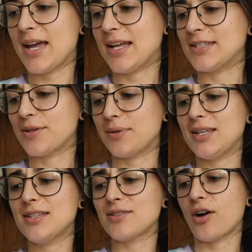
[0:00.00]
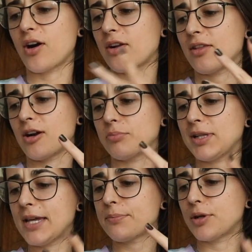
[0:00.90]
And so these are their
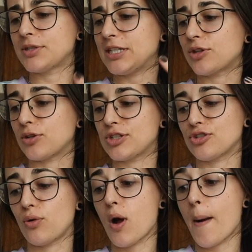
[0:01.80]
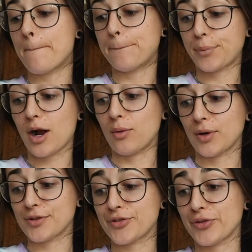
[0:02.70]
plant protein original
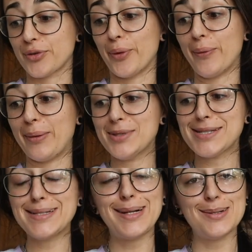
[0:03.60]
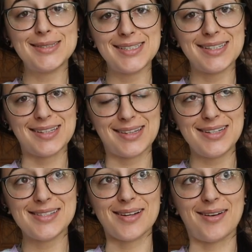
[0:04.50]
bratwurst. So I want to see how good
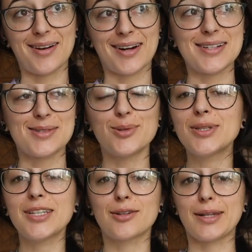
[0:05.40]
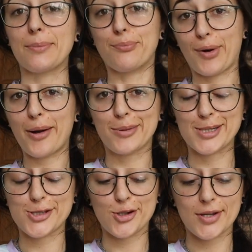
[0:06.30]
these are, because the only other like
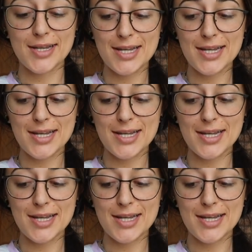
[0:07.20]
bratwurst